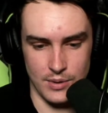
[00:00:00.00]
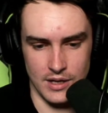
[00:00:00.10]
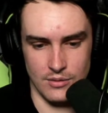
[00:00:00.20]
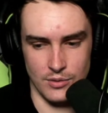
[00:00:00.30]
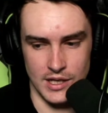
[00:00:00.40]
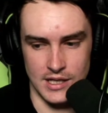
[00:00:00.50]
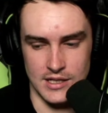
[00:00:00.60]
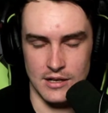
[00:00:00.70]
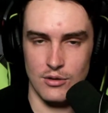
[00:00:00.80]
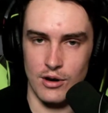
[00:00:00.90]
but we
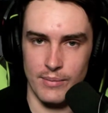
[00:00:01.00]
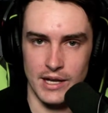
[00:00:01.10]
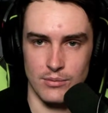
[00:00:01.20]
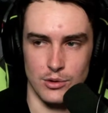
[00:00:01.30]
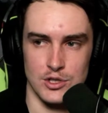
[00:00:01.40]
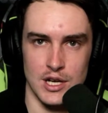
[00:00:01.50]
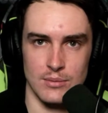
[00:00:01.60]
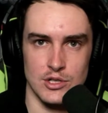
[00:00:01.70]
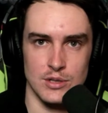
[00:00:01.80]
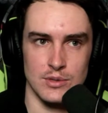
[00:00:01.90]
didn't quite make the World
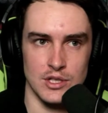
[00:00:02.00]
Championships